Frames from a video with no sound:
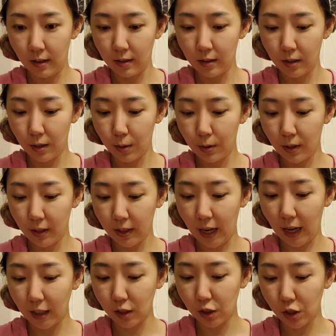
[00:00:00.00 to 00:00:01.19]
So the
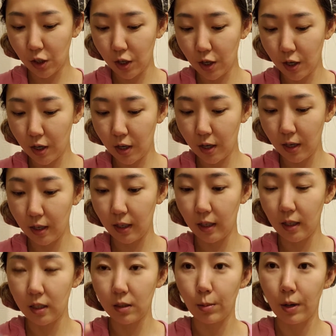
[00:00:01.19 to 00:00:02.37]
texture
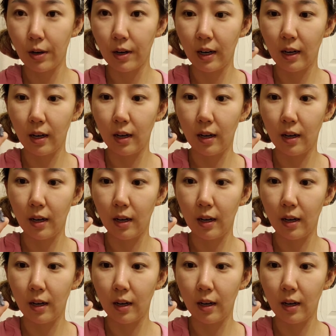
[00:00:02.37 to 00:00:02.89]
is very